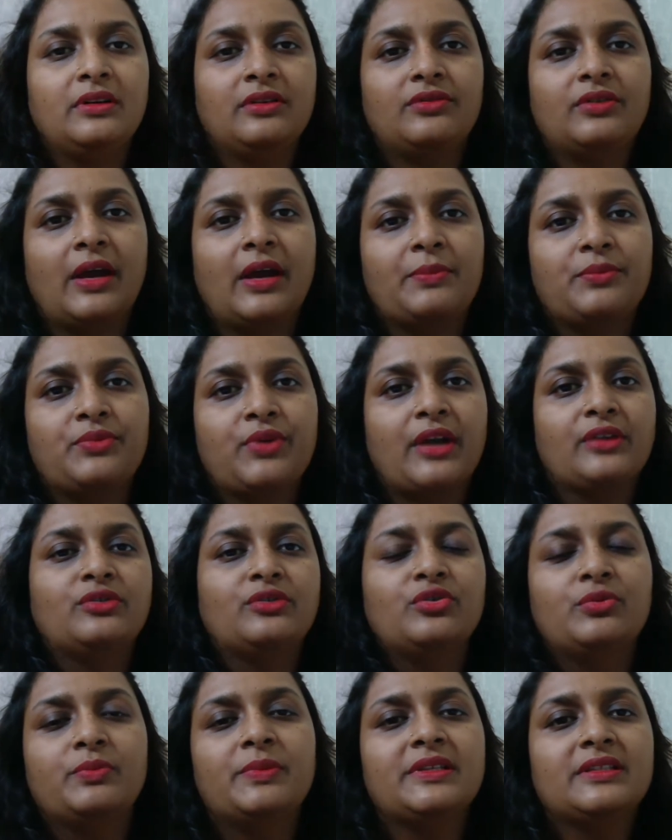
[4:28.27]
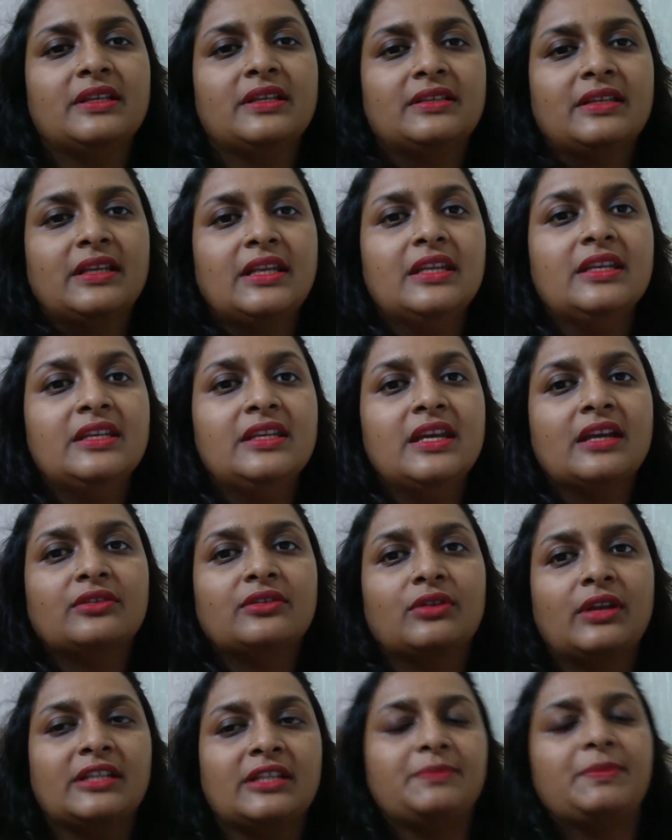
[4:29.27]
I'm trying to do business in India,
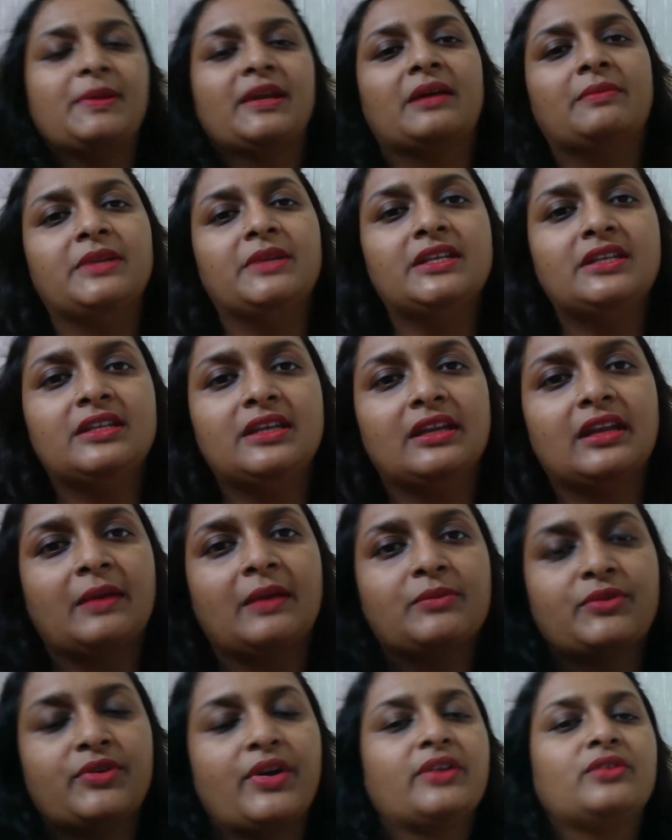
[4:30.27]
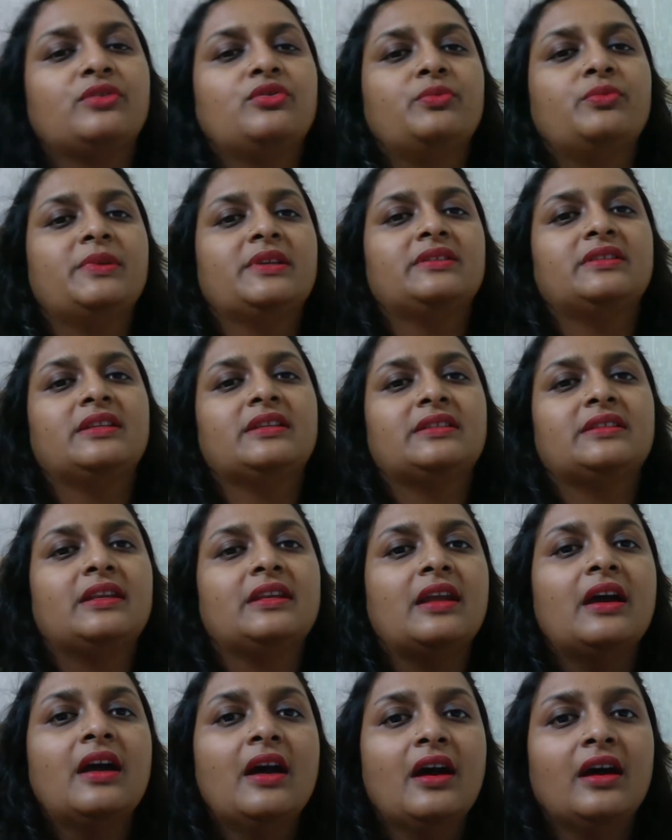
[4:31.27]
so let's become Indian. I'm trying to do business
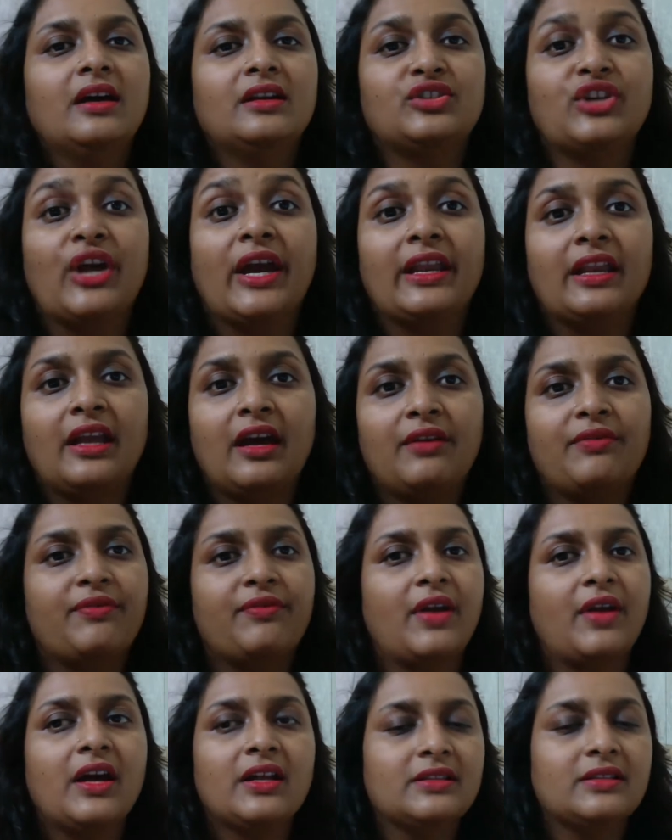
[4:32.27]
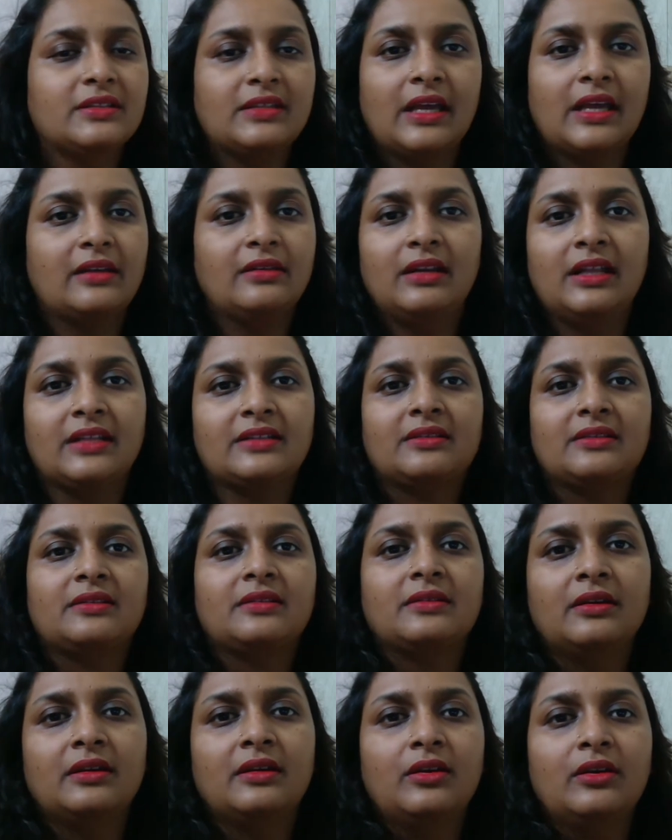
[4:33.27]
in China, France, and let's
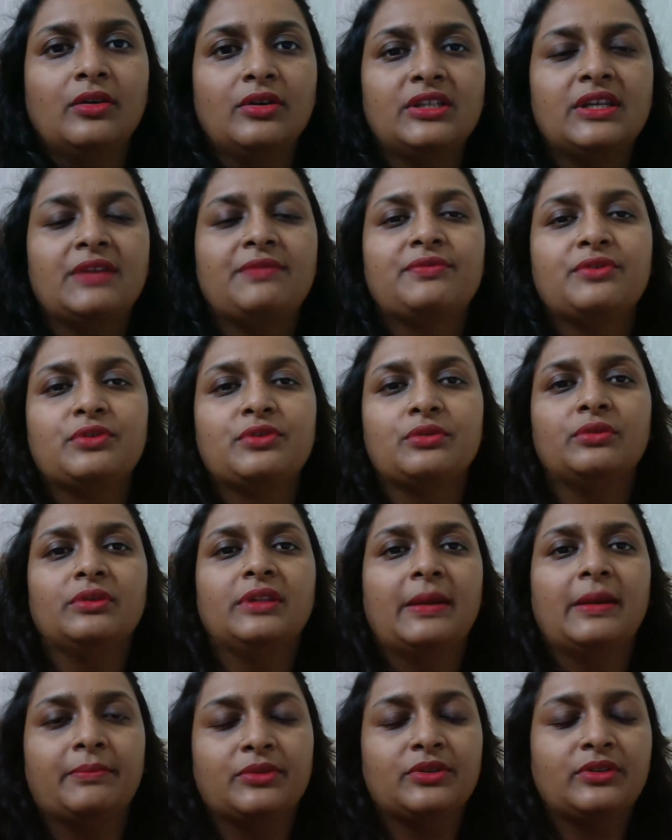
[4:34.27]
shift to them.